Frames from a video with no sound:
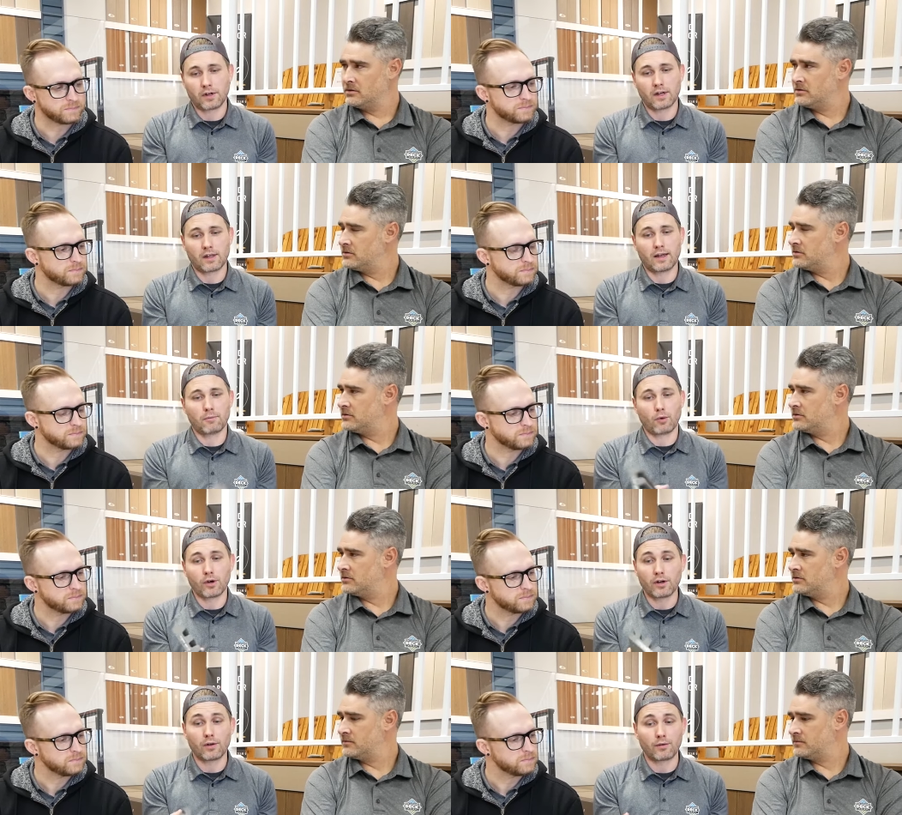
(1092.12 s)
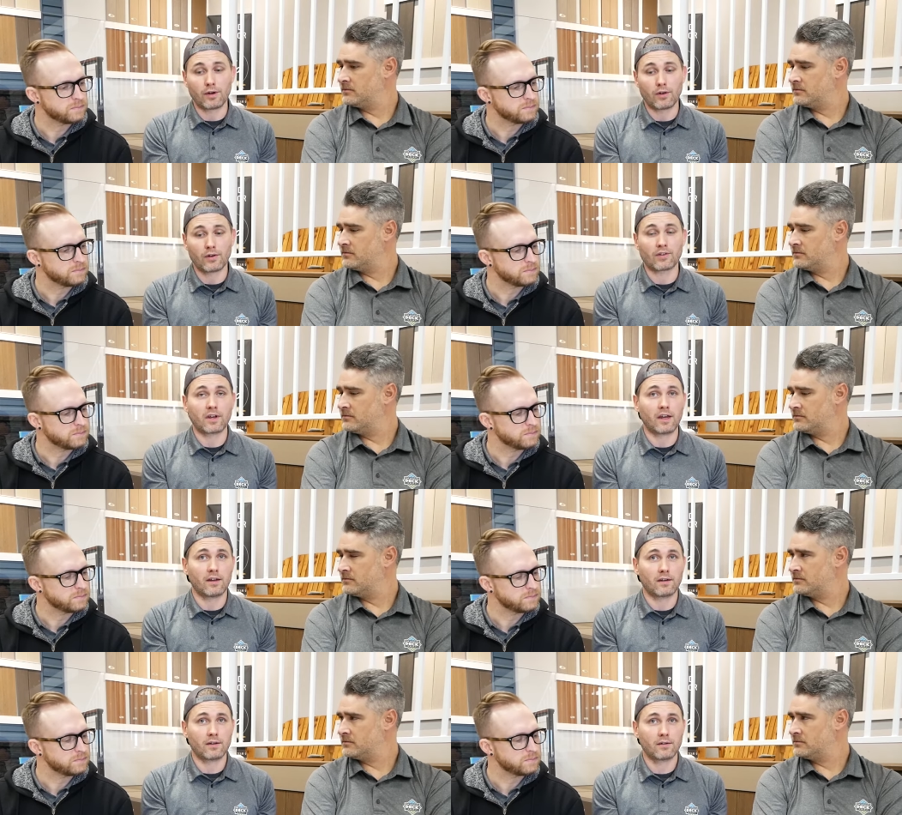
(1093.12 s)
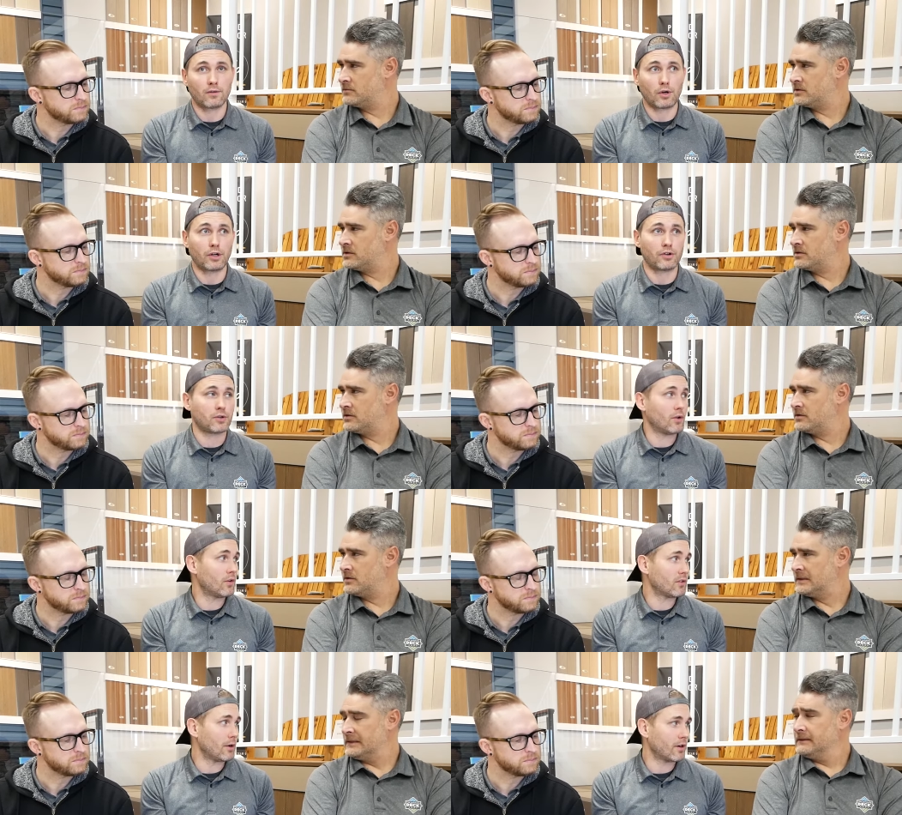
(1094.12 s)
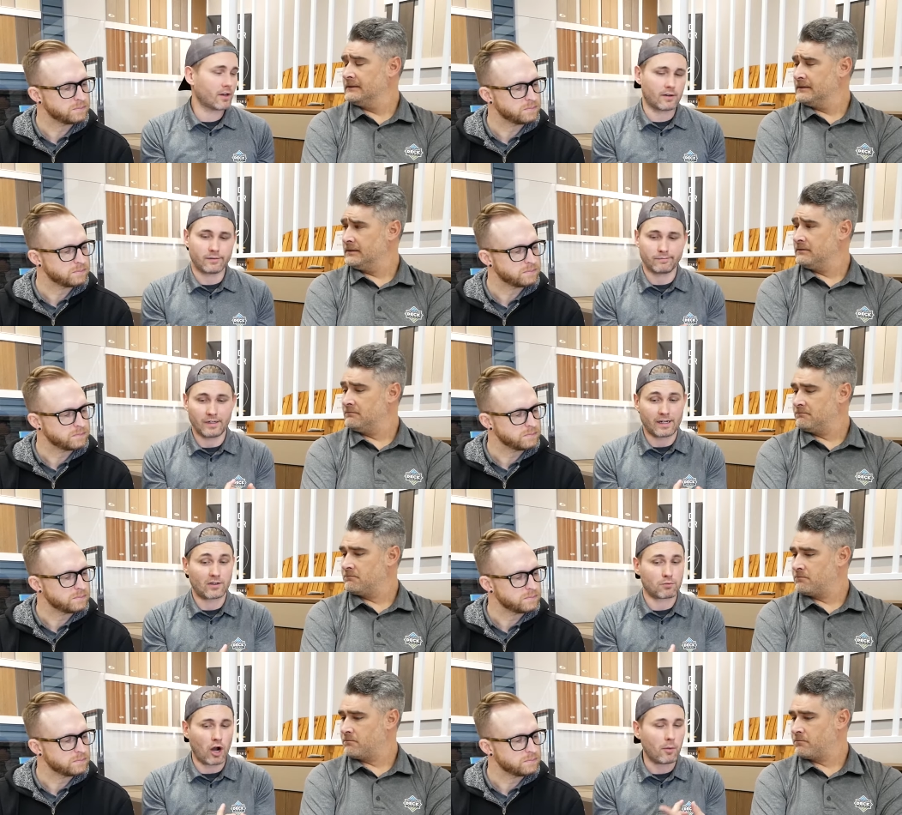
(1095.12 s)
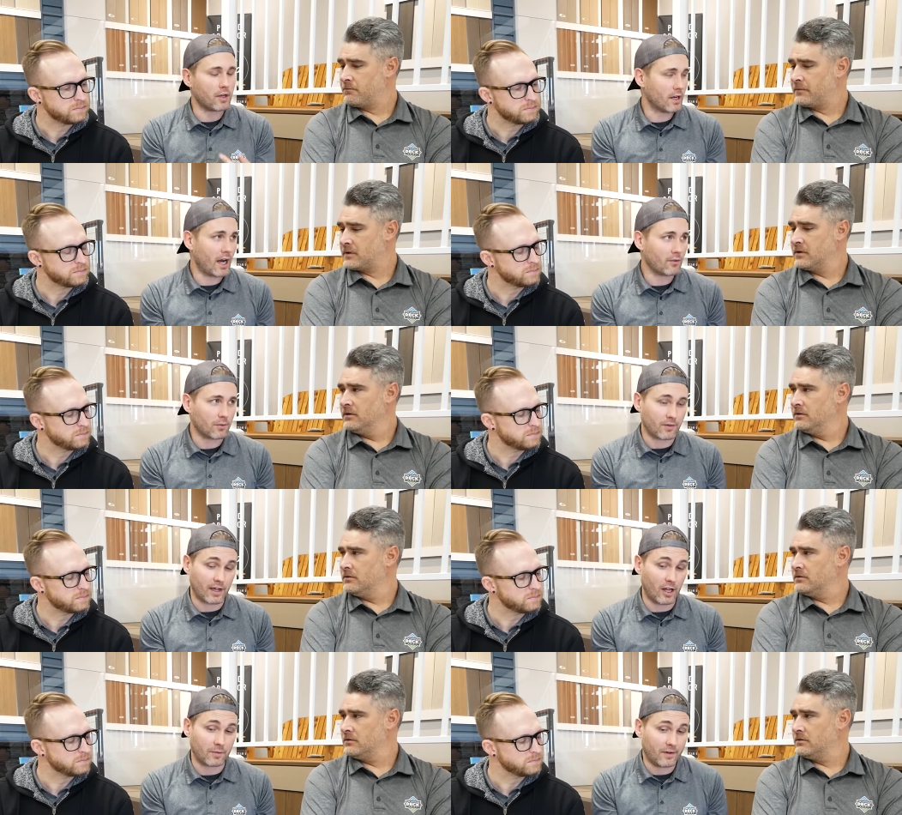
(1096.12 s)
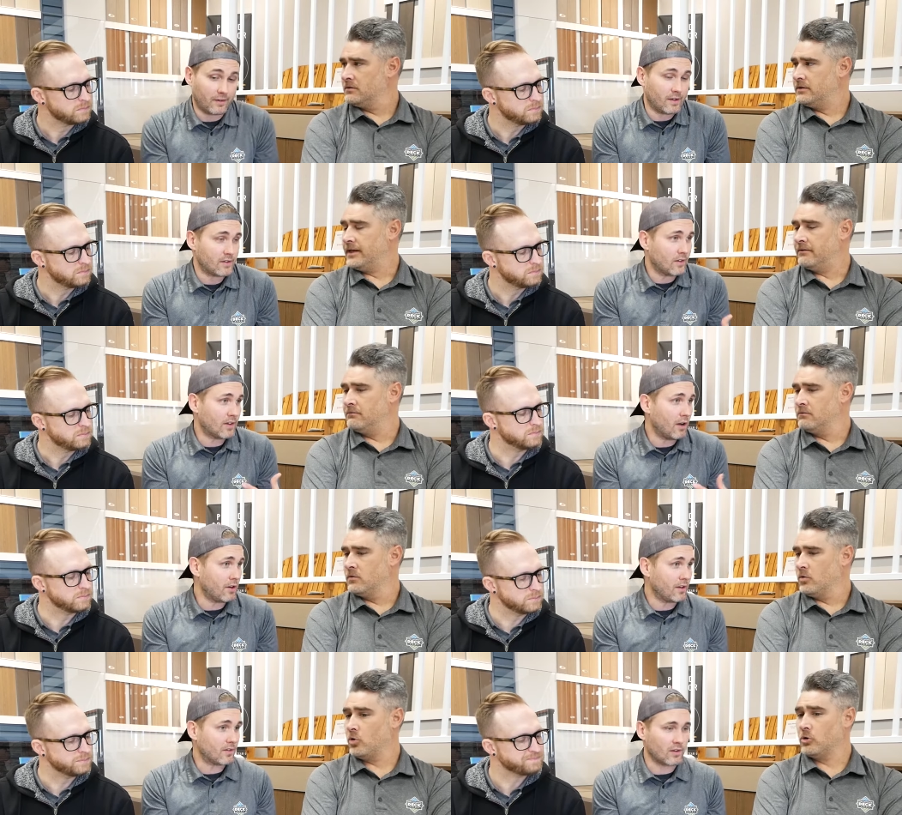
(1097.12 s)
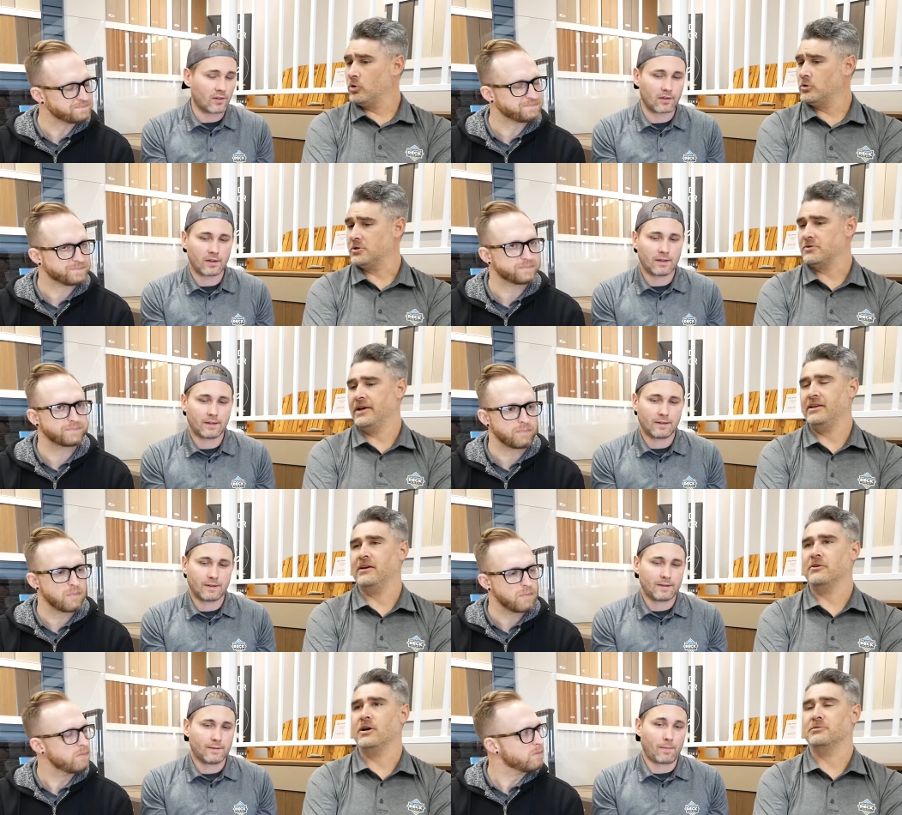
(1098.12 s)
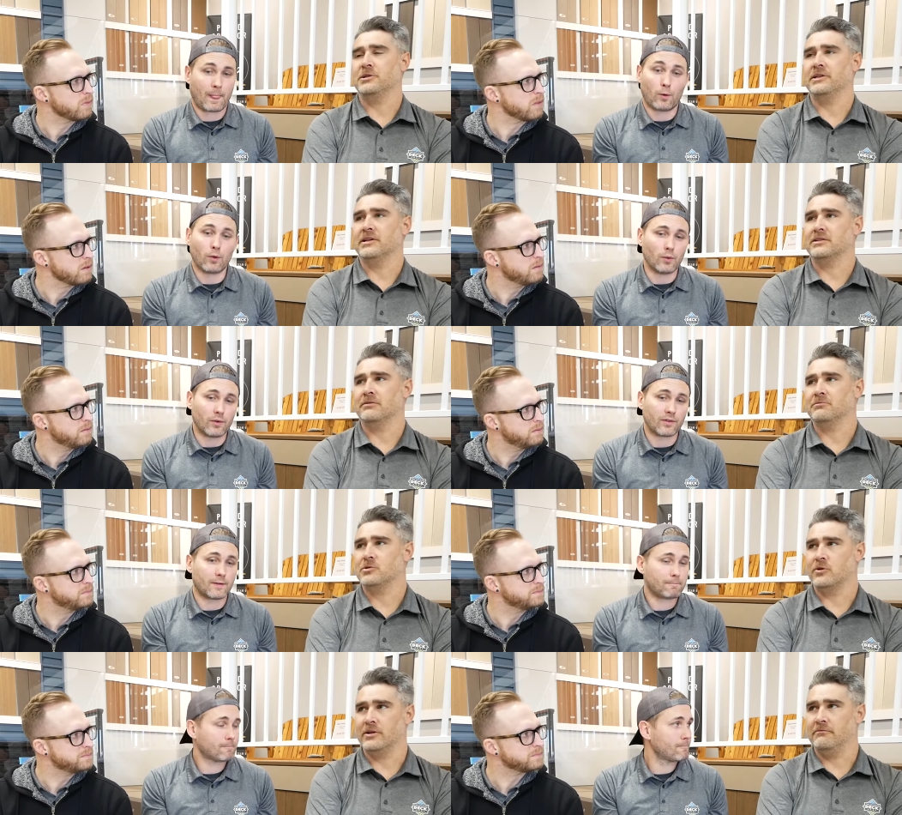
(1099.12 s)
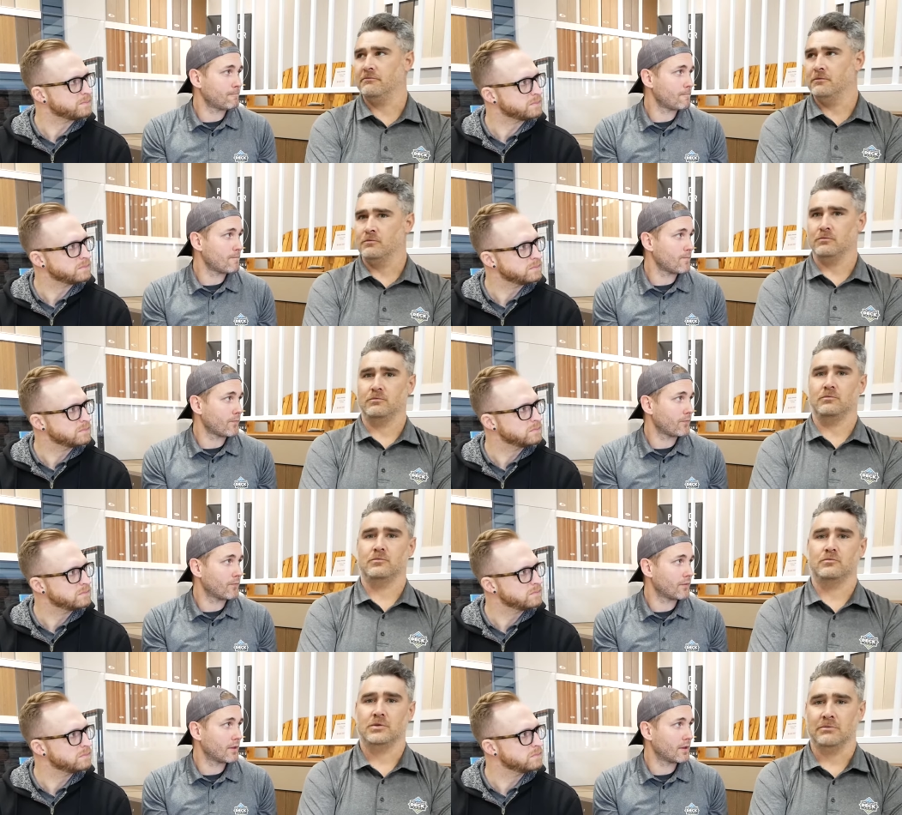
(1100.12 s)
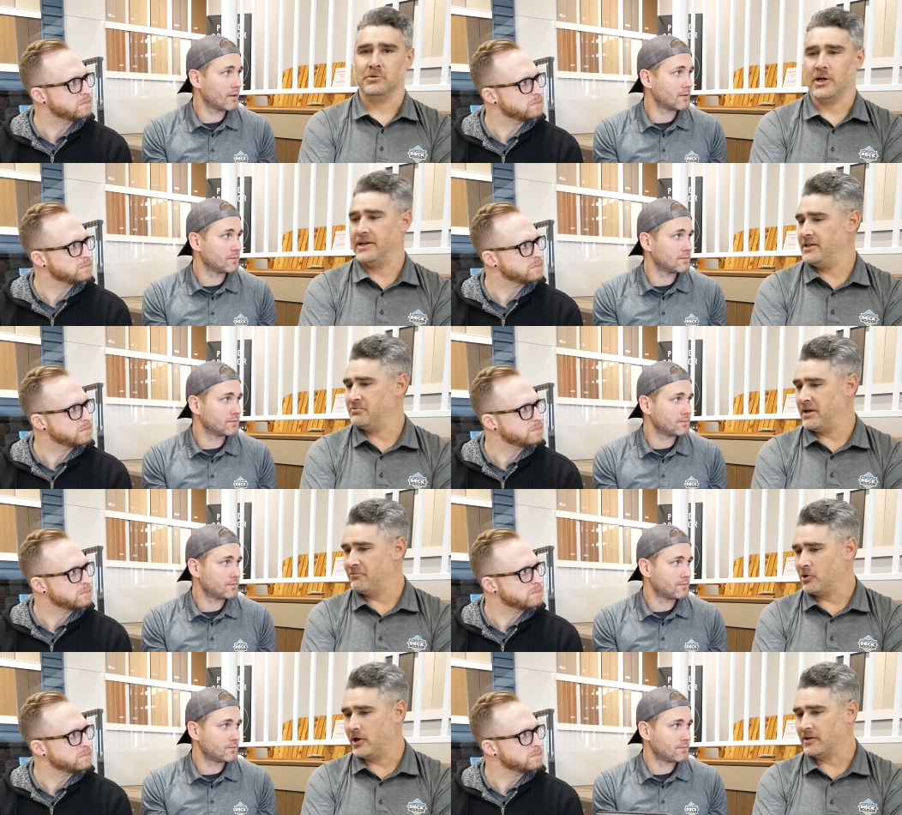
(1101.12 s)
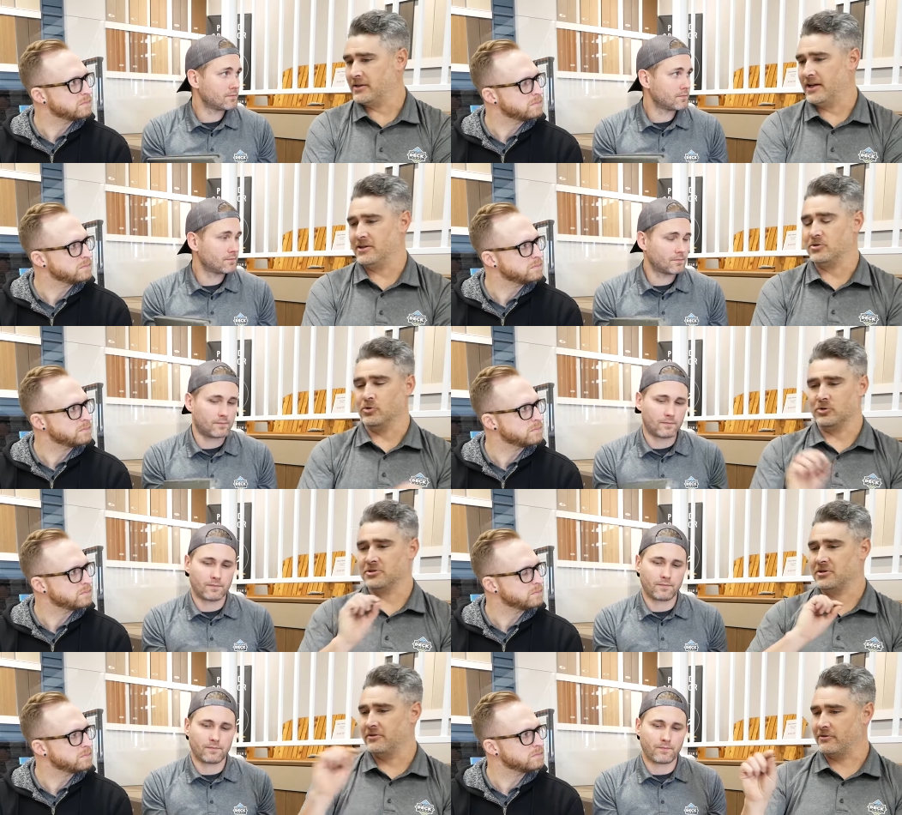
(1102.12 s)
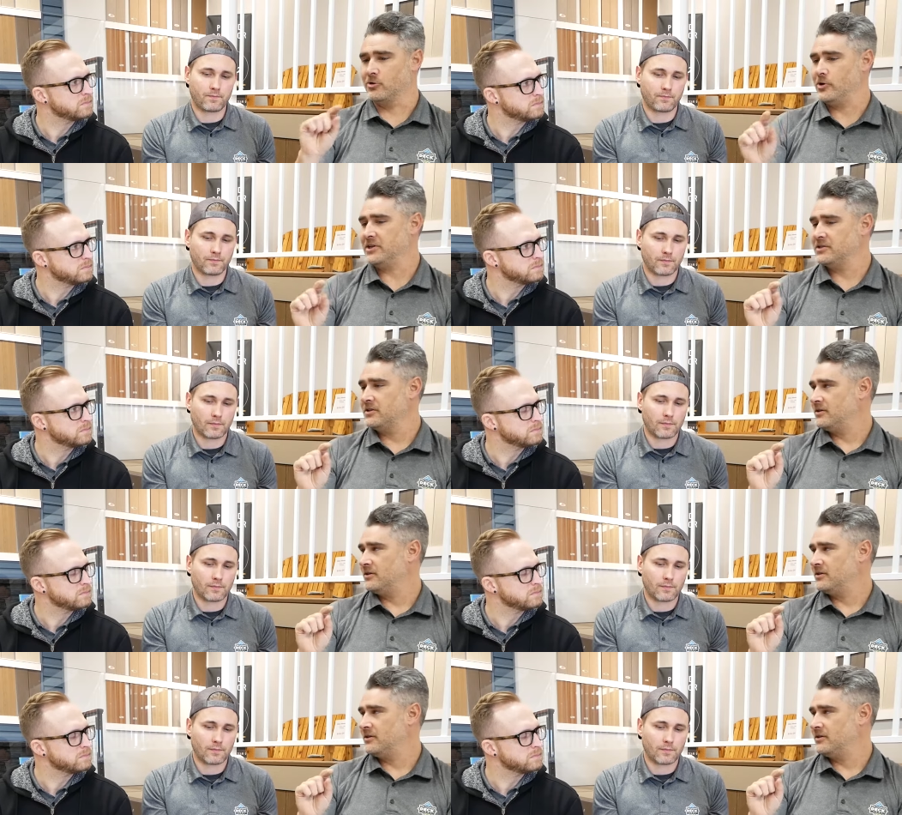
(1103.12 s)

Speaker 1: you're gonna get a board under three dollars Canadian or under two dollars American, like it's probably gonna have some scallops in it. That's yeah. just how it is.
Speaker 2: Or holes, right? The other option, you or get holes. some sort of some Chinese made product that has holes through it